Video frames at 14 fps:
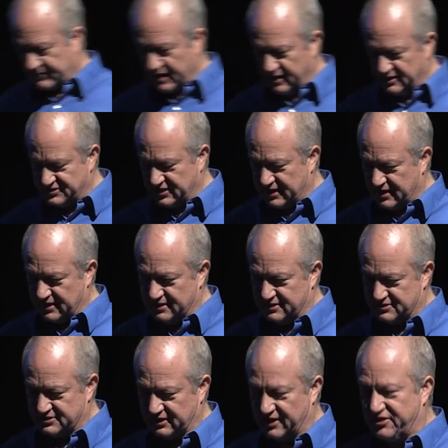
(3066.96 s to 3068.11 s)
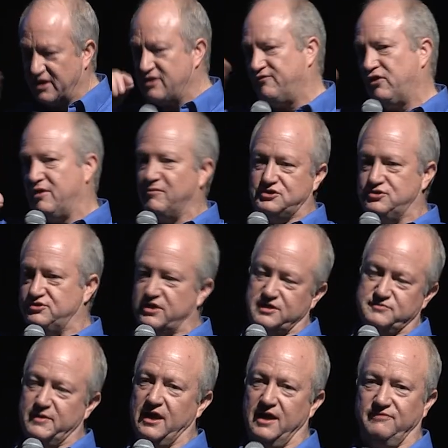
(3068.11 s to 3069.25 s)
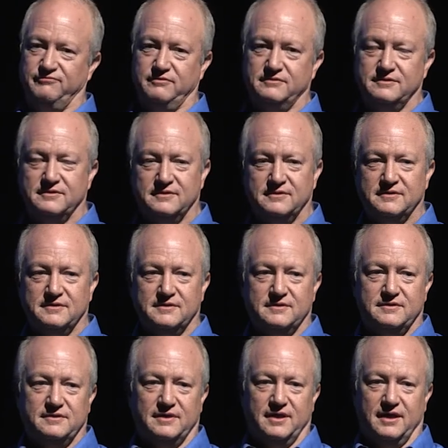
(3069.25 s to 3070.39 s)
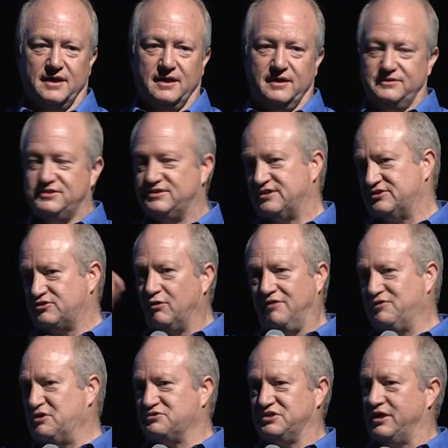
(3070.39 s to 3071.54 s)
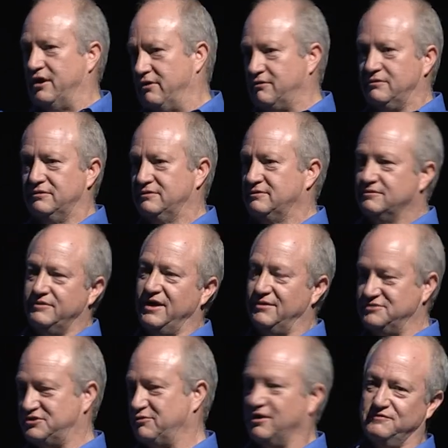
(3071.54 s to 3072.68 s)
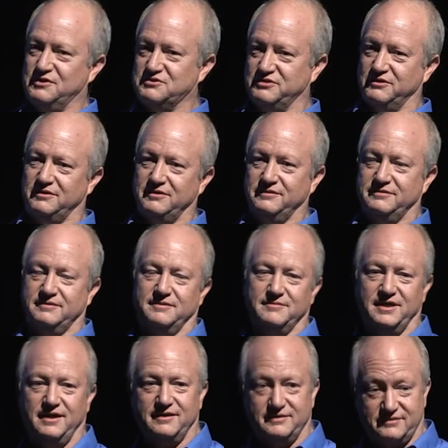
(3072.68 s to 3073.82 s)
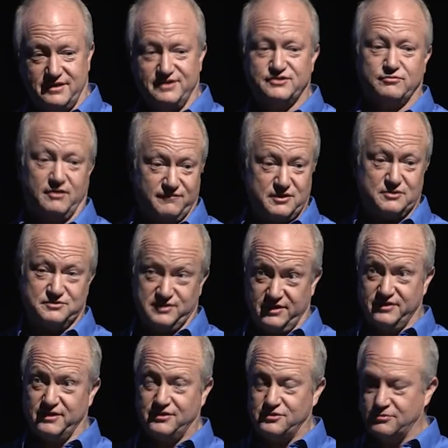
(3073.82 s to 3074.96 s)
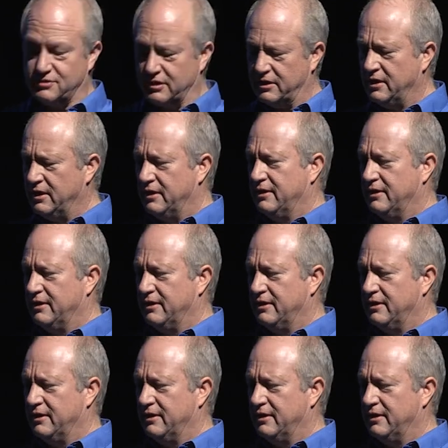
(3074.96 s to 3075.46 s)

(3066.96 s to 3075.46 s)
And it says, uh, Thank you very much, you changed my life. Uh, she says, 12 years ago, when I was 12 years old, I'm like, it takes 12 years to get a thank you card.